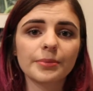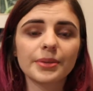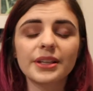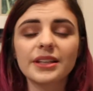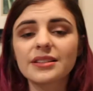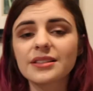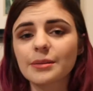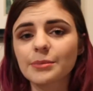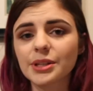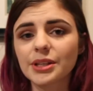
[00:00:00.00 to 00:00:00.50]

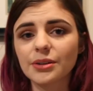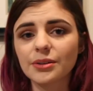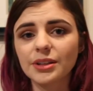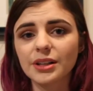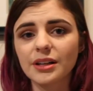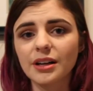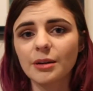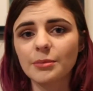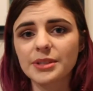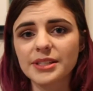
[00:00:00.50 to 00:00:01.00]
please let me know in the
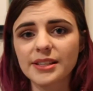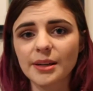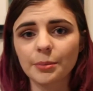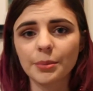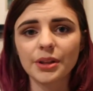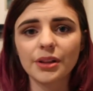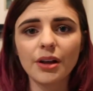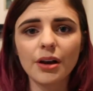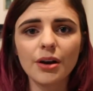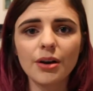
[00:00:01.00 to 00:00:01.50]
comments down
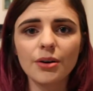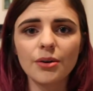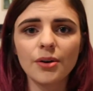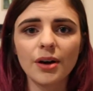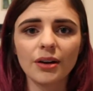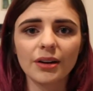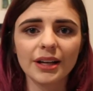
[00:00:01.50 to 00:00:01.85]
below.